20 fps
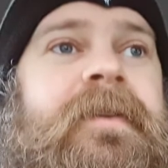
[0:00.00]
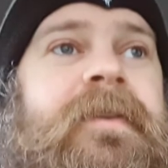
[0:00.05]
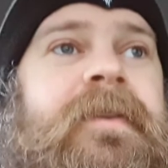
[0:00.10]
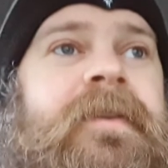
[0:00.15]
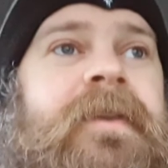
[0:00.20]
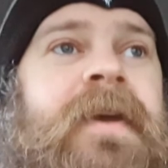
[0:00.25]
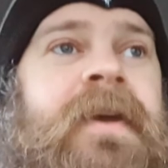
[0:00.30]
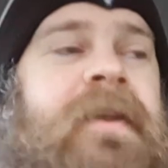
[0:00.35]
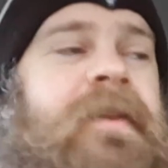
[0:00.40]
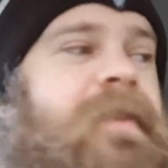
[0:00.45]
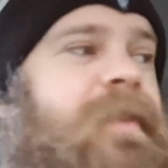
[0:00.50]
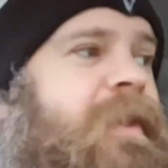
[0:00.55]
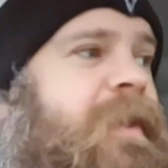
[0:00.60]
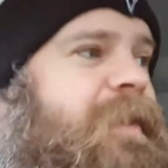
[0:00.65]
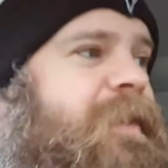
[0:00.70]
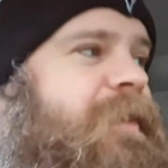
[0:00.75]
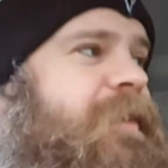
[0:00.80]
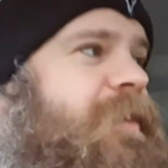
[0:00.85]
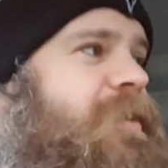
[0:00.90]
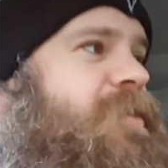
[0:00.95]

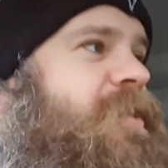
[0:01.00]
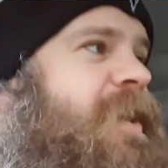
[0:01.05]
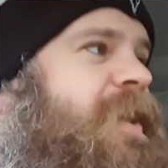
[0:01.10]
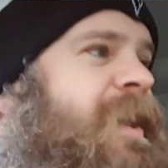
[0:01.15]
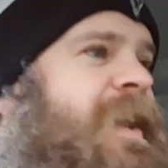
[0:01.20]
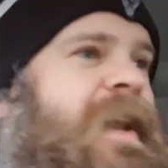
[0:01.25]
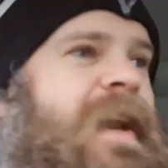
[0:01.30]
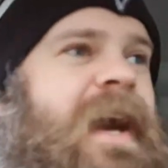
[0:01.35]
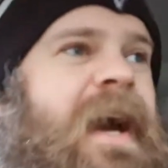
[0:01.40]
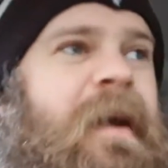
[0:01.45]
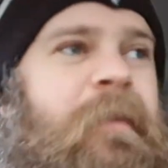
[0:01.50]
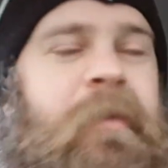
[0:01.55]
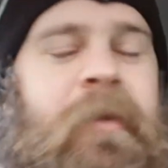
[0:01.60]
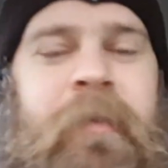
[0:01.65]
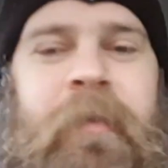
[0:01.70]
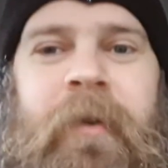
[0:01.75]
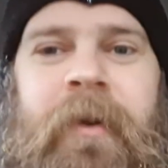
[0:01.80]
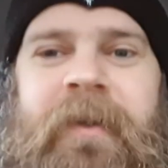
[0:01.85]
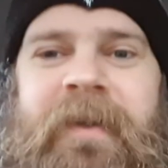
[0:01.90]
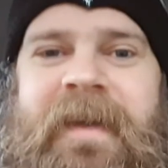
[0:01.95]
Apple
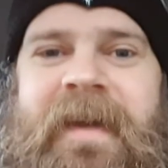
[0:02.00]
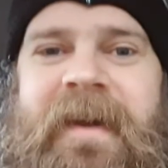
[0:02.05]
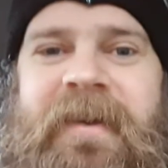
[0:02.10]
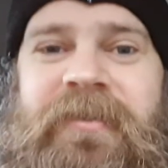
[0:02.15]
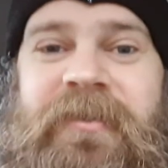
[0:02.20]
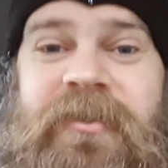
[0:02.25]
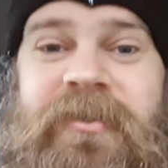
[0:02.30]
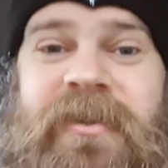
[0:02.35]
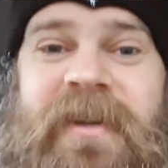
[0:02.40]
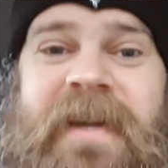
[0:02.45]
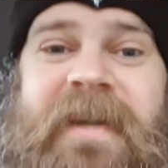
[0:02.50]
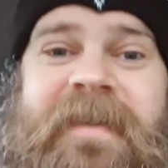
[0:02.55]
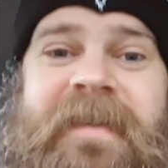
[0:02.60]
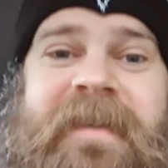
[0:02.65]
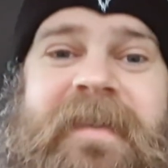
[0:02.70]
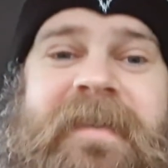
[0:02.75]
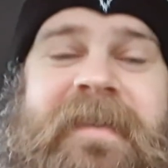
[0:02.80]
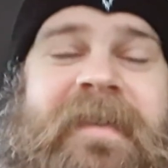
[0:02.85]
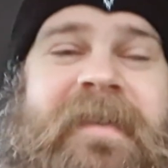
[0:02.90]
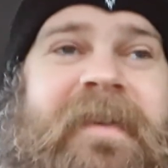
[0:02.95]
Podcasts
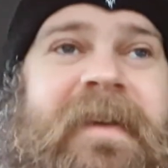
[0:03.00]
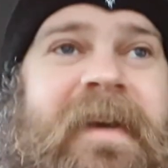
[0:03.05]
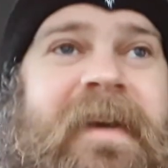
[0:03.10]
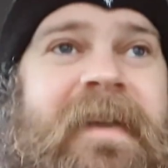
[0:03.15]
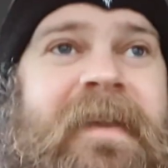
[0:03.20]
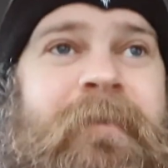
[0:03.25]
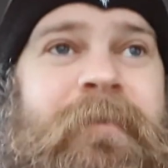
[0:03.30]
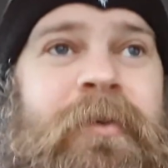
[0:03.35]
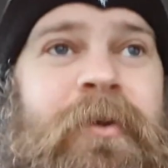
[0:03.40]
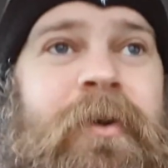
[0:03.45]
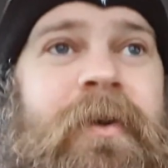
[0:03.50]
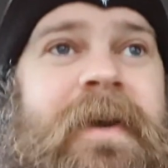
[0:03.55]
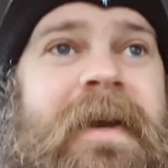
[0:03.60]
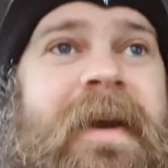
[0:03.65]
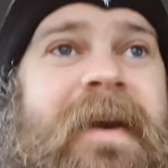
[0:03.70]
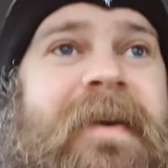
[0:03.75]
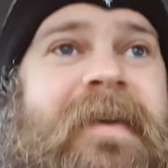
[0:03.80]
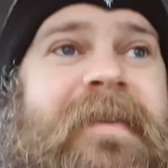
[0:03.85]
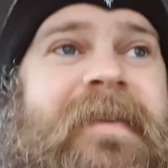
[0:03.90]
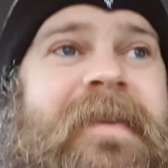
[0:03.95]
rejected the
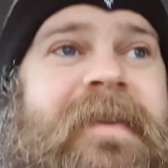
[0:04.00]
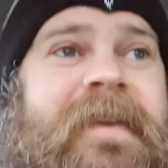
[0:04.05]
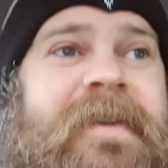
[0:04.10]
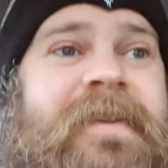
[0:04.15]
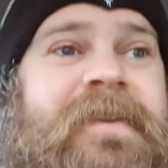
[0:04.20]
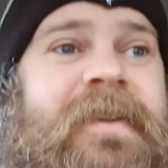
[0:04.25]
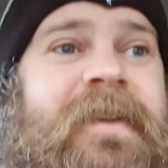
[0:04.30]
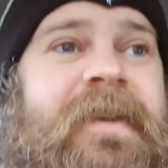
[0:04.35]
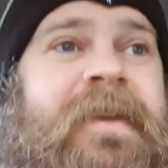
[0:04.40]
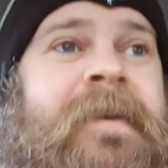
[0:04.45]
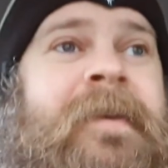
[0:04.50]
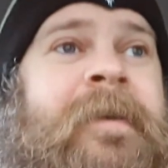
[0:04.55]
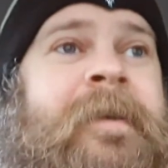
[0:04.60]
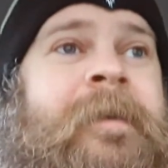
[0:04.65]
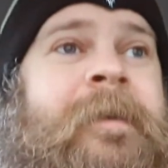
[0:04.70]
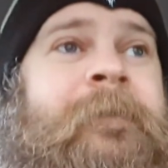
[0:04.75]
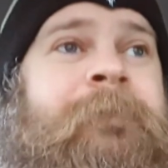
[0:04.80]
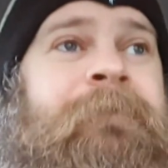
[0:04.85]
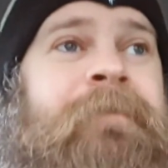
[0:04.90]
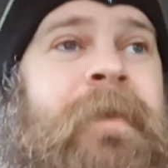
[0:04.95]
broadcast initially
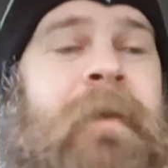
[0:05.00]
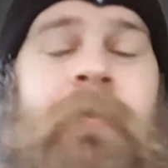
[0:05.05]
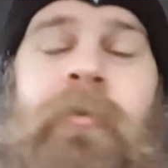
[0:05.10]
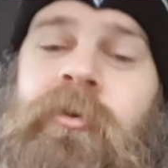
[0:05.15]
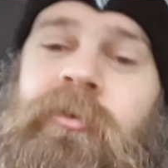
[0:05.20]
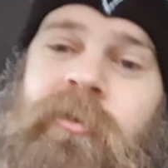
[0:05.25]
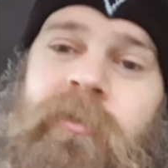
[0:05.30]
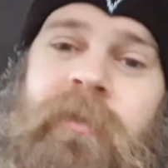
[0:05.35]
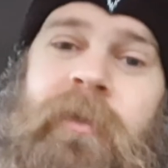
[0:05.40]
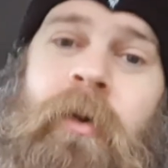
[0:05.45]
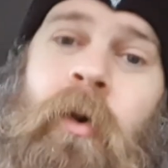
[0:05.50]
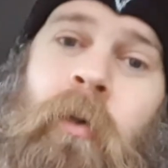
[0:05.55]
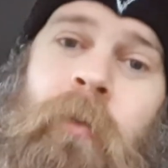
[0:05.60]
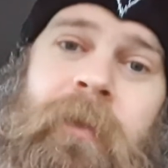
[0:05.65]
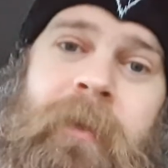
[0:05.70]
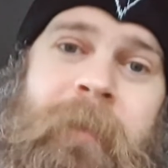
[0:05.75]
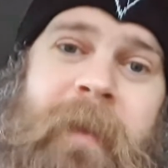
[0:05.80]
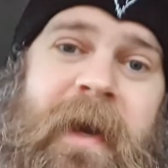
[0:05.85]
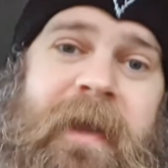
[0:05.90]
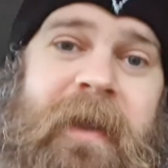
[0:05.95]
because of all
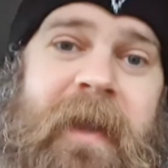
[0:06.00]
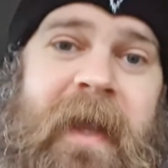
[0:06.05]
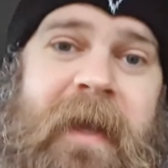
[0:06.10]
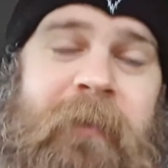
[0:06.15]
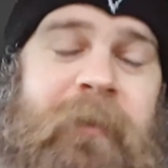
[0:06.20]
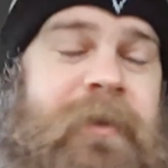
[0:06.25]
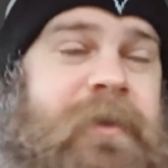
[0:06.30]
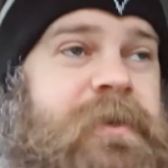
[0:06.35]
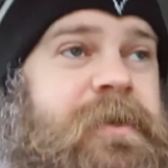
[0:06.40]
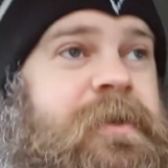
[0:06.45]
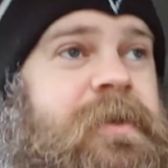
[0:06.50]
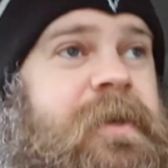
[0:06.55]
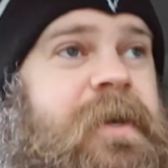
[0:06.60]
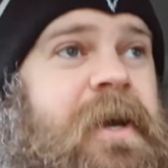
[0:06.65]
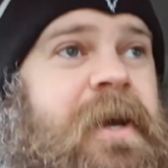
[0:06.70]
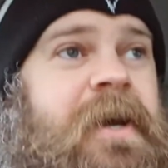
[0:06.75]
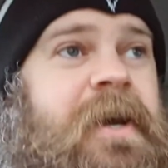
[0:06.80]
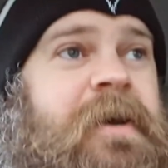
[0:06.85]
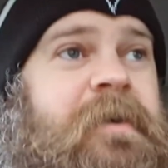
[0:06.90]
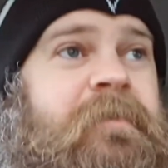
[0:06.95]
the bad language.
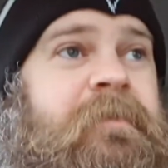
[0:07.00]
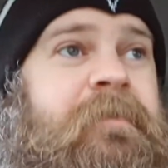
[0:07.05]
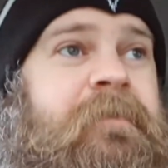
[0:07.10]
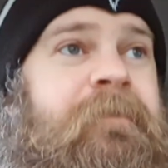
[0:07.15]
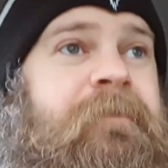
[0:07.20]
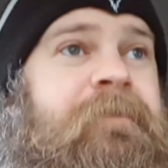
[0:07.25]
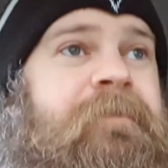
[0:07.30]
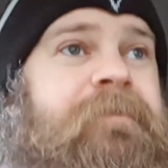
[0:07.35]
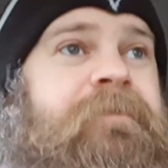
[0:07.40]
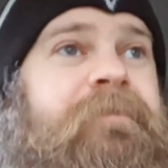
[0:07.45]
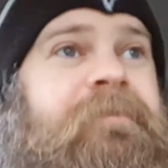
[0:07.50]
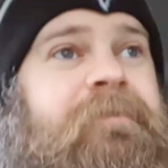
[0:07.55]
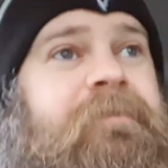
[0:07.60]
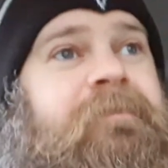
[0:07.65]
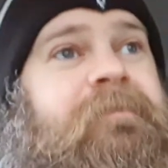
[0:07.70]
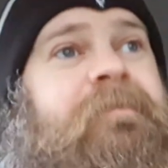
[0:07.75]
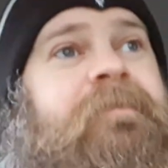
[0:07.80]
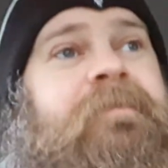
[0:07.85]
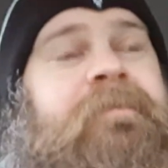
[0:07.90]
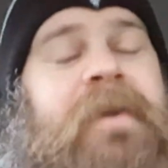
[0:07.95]

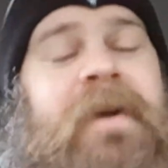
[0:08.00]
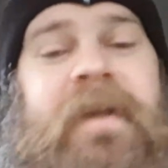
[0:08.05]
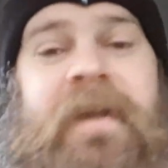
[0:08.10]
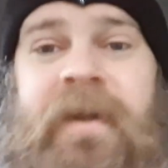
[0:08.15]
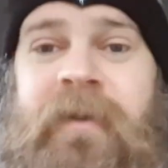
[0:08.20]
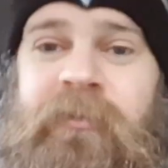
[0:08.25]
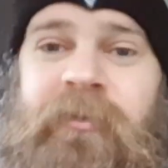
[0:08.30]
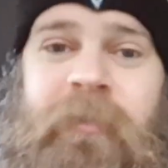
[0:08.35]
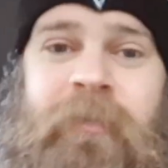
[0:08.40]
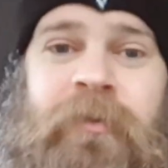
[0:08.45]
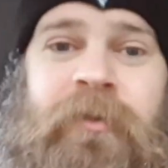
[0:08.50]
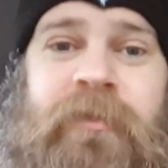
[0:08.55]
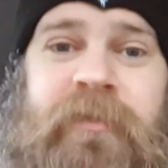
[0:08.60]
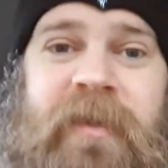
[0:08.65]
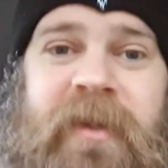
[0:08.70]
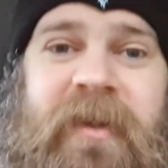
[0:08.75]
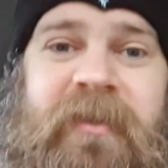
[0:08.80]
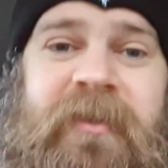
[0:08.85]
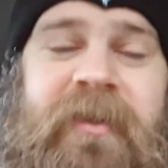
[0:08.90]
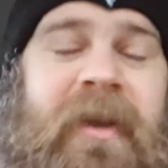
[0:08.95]
But yeah, it was approved.
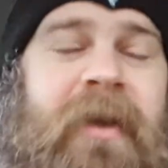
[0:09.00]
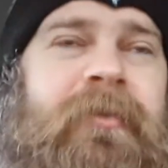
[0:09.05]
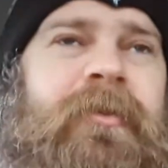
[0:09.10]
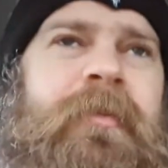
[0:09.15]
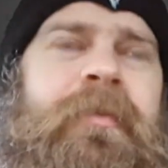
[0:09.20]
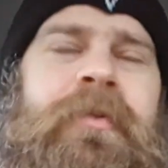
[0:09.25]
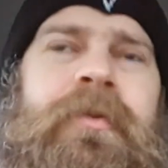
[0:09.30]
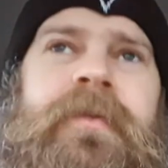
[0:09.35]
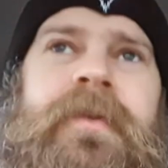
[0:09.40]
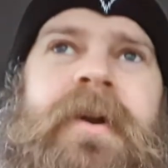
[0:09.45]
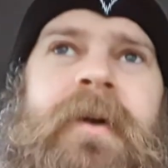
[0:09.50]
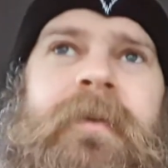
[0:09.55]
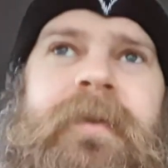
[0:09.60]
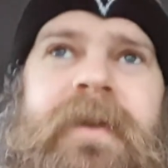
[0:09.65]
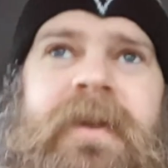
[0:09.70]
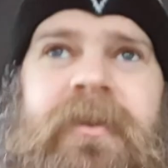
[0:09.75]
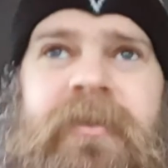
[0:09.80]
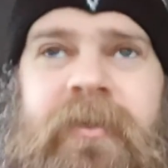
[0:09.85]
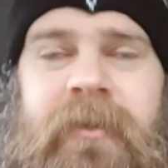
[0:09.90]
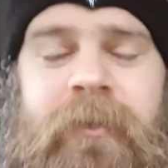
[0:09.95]
Yes, it was approved a couple of
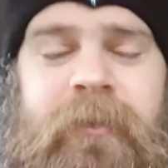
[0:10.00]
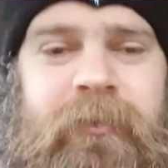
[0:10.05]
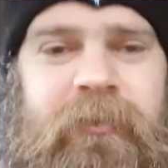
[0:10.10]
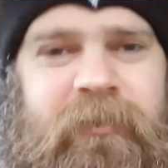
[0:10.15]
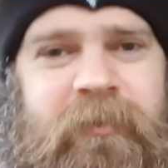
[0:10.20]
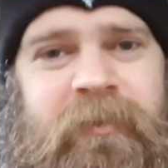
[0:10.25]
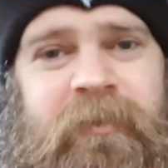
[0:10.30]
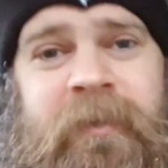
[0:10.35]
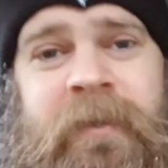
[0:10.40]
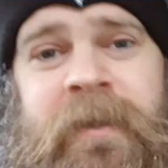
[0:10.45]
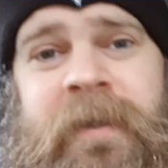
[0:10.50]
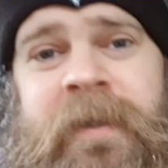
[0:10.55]
days ago. So